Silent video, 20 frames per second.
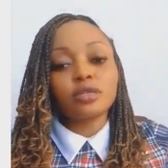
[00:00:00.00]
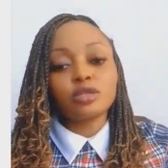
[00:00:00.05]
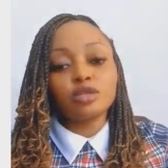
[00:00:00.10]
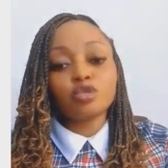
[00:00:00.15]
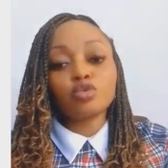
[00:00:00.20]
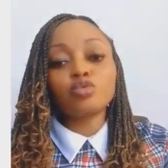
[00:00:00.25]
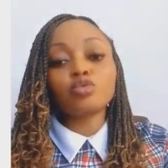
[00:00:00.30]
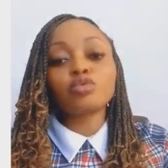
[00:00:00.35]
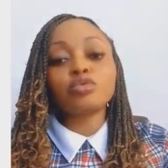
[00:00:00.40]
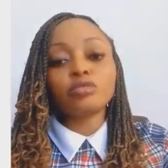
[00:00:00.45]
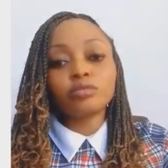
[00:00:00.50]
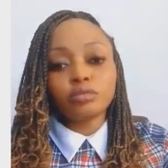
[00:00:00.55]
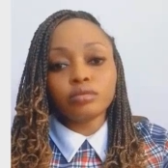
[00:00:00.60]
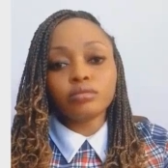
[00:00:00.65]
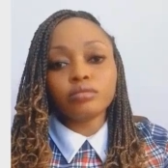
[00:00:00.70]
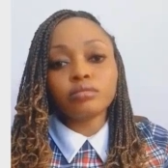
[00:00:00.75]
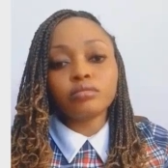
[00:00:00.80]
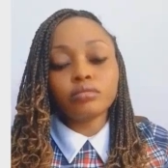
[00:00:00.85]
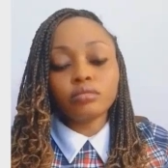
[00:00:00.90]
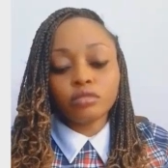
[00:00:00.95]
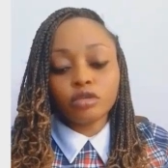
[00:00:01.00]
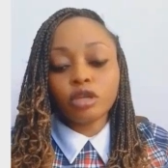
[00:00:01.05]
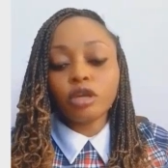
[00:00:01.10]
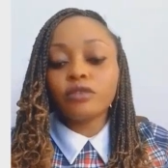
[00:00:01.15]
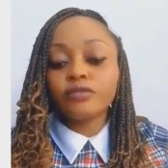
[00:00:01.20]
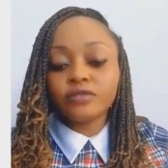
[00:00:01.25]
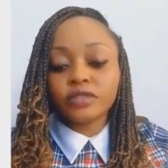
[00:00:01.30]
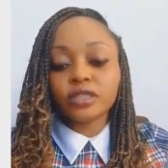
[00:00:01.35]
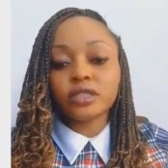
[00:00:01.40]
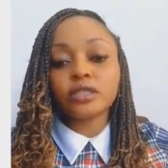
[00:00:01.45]
you
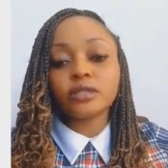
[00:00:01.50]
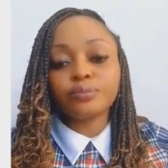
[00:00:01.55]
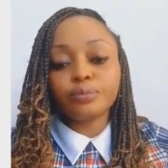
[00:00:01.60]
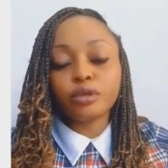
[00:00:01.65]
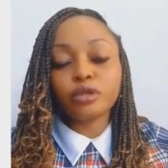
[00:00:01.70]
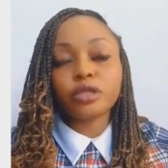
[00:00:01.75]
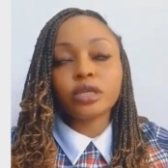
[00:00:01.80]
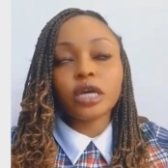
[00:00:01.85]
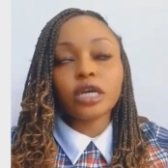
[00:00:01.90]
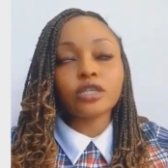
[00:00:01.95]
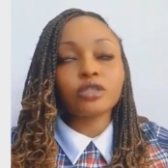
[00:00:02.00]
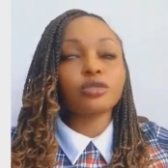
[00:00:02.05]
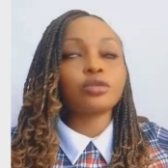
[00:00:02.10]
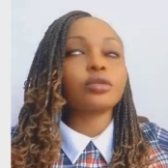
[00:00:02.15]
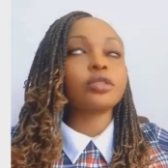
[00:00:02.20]
love the podcast,